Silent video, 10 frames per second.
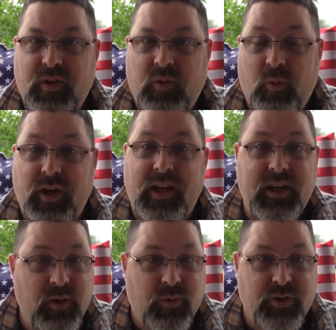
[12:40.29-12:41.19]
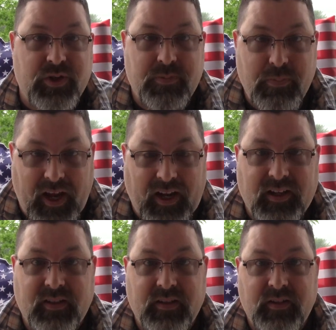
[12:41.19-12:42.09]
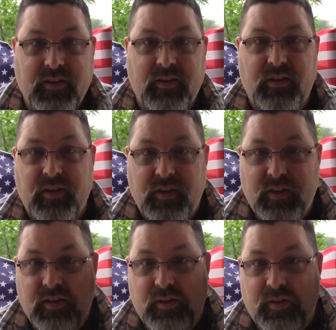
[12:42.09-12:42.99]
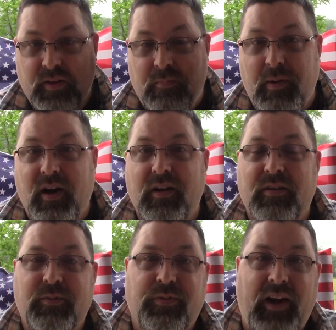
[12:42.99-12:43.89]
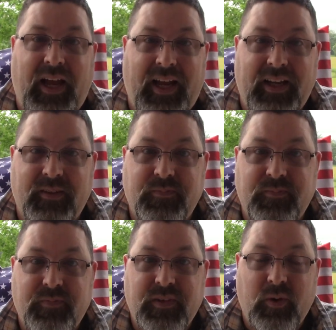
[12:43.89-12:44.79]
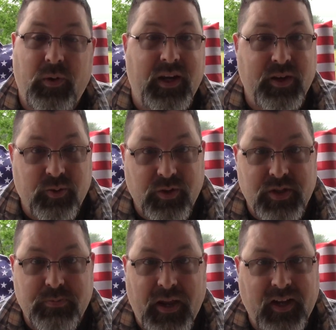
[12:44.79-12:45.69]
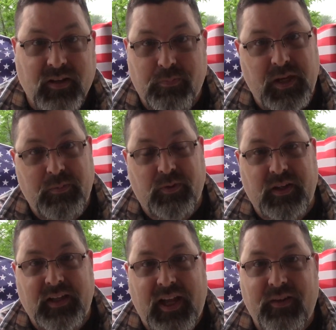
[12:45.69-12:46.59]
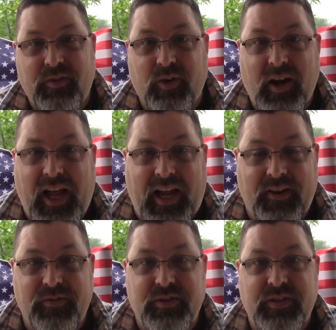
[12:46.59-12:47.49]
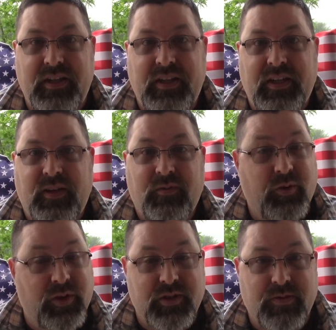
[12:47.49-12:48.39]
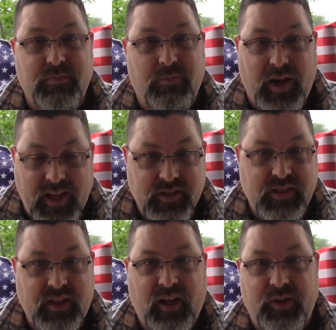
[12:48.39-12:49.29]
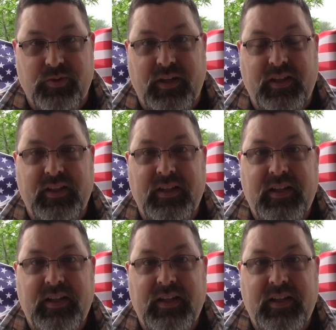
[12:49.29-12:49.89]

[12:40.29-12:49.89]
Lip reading: We need to respect the American flag. We need to respect the people that gave their lives for this blessed country.